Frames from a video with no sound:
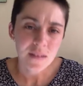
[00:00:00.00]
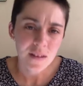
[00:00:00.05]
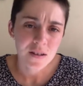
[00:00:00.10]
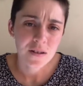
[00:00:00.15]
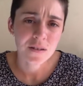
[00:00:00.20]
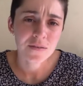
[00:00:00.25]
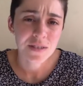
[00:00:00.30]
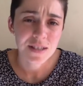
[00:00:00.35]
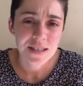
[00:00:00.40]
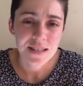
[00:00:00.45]

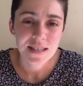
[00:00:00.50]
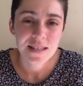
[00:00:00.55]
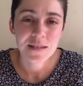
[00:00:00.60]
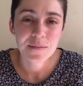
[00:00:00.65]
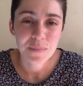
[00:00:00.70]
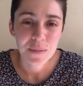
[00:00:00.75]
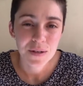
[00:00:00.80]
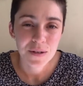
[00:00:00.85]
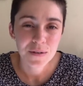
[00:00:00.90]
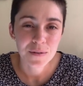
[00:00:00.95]
Obviously,
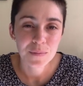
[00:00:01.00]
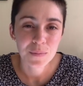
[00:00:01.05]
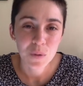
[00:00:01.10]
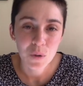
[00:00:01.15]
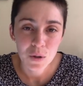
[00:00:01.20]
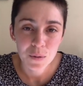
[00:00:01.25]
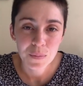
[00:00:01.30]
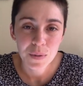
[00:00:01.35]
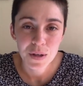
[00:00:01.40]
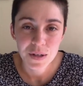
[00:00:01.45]
the
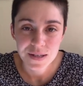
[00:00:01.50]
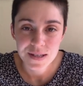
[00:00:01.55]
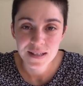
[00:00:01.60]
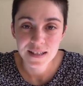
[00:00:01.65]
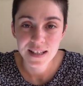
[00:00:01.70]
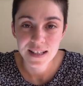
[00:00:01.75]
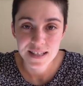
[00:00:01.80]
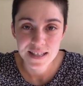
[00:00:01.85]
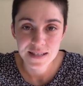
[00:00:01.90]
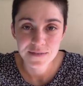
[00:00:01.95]
more
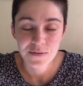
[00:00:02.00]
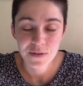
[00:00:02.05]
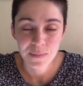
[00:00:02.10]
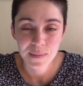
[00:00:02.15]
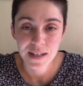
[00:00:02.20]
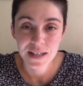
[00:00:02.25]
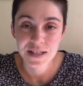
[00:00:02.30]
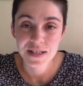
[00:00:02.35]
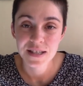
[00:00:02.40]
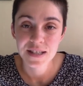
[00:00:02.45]
personalized
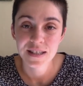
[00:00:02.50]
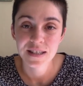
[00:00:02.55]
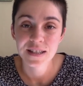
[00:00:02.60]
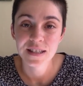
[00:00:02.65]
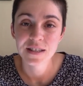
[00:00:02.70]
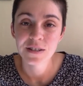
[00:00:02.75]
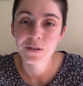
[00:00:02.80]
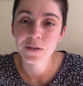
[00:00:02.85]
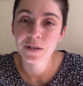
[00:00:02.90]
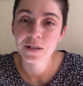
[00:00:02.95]

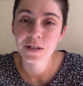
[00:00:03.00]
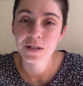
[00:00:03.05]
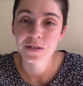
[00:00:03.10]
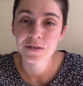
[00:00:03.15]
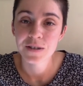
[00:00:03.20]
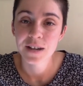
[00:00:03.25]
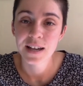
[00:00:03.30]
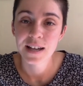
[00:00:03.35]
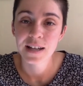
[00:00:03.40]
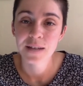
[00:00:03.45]
information you can
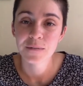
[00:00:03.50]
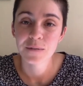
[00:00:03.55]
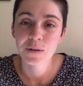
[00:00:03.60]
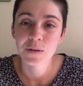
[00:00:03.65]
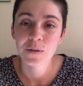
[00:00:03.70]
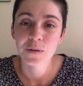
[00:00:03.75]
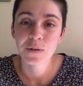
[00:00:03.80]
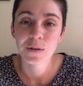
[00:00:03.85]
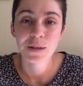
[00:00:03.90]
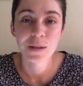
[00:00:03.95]
track and
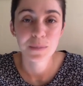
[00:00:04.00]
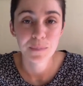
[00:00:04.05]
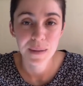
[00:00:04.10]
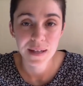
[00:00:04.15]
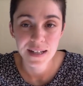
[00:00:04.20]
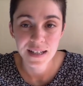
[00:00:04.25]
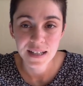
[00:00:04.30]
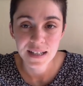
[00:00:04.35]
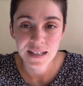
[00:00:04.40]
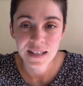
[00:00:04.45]
record, the
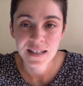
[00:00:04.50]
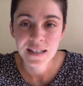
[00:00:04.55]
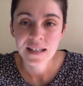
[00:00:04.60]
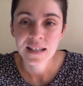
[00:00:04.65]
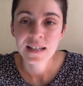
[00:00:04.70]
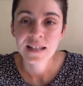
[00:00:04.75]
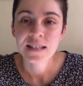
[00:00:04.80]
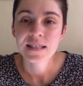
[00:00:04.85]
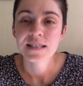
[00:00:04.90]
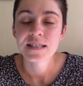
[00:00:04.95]
better,
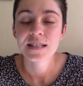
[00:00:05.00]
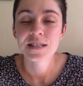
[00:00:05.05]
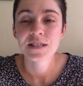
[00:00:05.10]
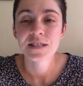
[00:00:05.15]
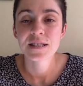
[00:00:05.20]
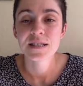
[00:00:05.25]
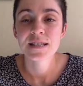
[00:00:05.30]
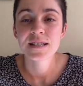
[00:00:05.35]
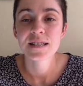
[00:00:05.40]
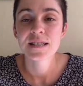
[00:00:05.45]
such
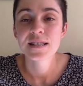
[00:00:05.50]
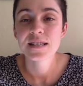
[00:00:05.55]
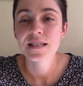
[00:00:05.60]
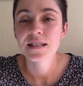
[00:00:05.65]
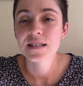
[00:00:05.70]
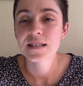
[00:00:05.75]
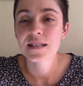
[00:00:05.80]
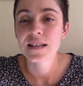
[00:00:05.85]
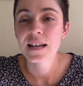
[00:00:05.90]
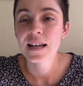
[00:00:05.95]

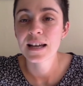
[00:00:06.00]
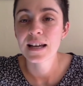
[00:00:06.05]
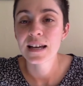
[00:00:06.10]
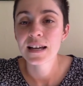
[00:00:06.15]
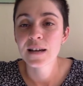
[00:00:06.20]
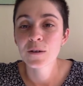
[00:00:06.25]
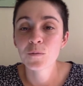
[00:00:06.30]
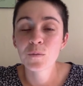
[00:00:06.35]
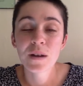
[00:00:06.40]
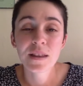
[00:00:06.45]
as
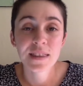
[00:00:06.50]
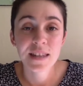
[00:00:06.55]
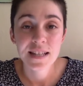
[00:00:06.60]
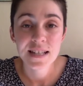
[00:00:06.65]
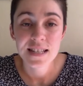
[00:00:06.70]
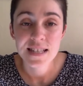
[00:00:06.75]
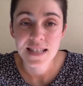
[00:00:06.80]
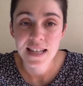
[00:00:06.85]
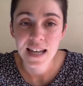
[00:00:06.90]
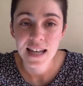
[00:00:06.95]
when they
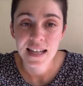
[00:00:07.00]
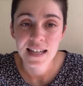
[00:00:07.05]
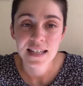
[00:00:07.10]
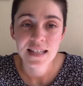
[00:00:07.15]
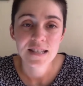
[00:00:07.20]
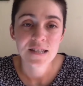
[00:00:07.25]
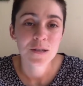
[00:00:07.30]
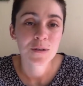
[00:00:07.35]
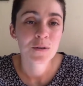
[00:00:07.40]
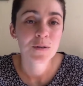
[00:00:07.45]

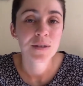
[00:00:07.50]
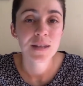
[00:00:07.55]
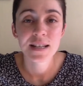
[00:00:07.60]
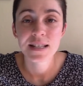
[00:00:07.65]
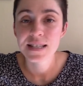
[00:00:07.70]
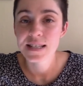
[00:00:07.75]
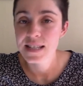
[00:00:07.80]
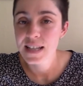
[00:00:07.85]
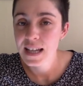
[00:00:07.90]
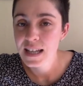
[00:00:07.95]
stayed, who they
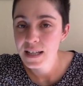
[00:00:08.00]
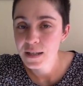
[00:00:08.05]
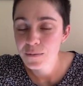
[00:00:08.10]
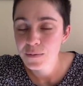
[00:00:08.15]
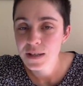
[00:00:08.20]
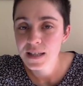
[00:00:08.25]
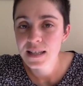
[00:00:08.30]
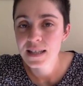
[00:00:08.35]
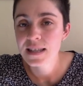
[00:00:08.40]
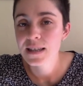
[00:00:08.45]
stayed
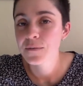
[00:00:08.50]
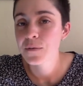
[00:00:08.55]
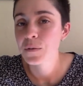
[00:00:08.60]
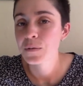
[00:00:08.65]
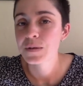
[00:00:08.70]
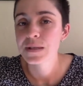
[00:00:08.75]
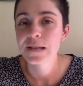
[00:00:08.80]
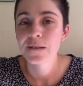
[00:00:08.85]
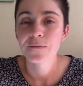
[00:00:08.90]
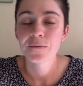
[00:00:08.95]
with, if it
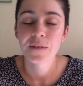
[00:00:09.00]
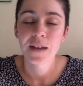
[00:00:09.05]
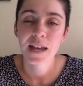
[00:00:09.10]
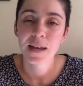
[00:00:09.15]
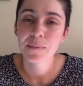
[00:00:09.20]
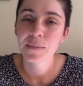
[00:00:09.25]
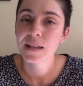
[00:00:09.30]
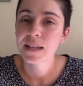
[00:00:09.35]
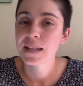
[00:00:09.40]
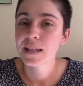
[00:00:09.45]
was a
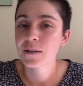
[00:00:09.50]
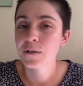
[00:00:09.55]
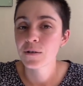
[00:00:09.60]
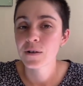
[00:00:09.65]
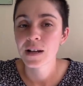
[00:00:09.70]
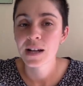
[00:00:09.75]
family or a